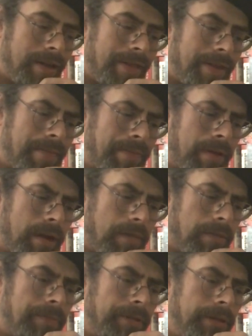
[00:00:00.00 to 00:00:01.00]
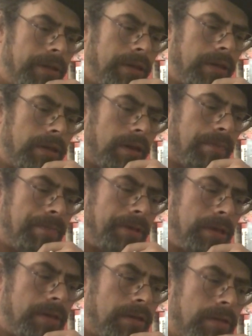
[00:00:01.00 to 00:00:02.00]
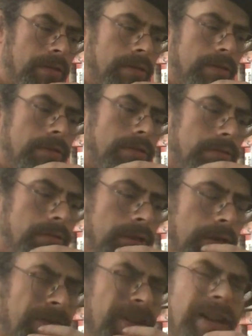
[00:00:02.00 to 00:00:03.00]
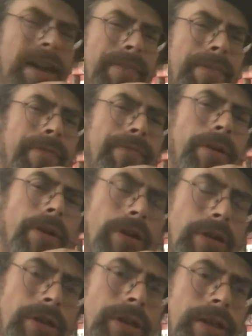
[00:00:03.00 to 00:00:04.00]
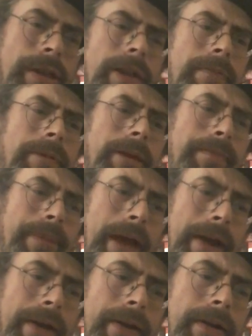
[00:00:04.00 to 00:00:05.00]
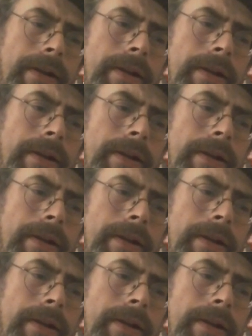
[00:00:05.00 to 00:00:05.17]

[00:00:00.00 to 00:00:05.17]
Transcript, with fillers: that probably appeals to a different type of person than me better.